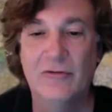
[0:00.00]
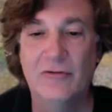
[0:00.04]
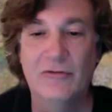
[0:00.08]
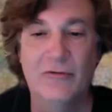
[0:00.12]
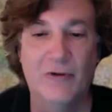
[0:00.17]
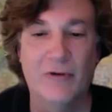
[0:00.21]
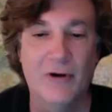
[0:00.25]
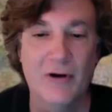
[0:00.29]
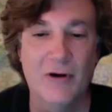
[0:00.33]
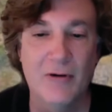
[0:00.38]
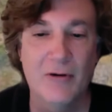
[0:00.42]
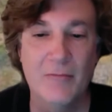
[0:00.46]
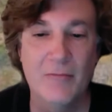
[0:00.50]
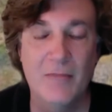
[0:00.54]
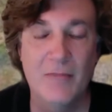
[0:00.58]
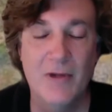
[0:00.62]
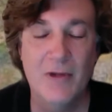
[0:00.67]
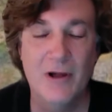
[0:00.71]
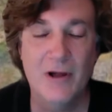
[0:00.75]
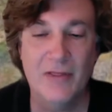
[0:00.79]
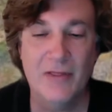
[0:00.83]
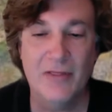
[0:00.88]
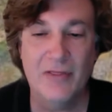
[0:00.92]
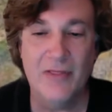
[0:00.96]
from
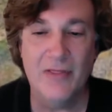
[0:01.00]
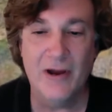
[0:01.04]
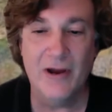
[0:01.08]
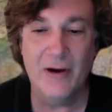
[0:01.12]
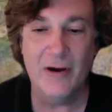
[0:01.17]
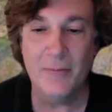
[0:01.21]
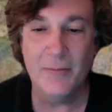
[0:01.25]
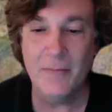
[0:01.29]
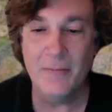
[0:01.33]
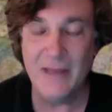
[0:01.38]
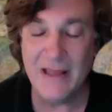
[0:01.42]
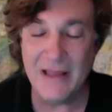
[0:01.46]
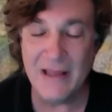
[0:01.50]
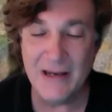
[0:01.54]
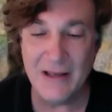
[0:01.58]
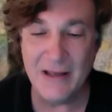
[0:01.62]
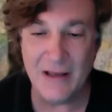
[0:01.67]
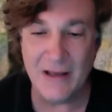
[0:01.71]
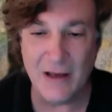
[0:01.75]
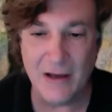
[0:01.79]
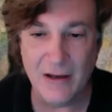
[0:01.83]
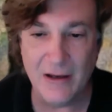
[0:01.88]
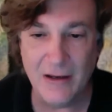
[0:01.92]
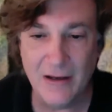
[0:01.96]
their
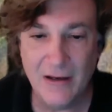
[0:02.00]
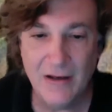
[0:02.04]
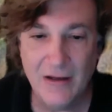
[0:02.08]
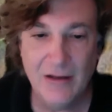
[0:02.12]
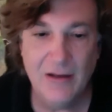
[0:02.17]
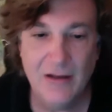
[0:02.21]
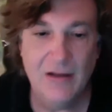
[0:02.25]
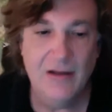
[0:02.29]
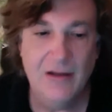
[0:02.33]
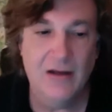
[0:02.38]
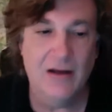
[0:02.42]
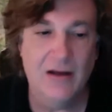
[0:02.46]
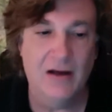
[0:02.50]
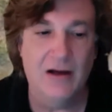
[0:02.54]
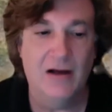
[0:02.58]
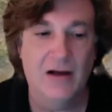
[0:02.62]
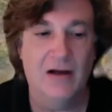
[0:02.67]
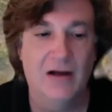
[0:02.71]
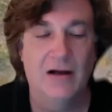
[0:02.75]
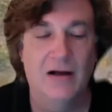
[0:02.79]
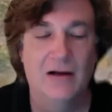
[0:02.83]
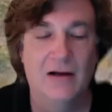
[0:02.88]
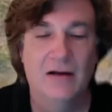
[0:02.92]
media. A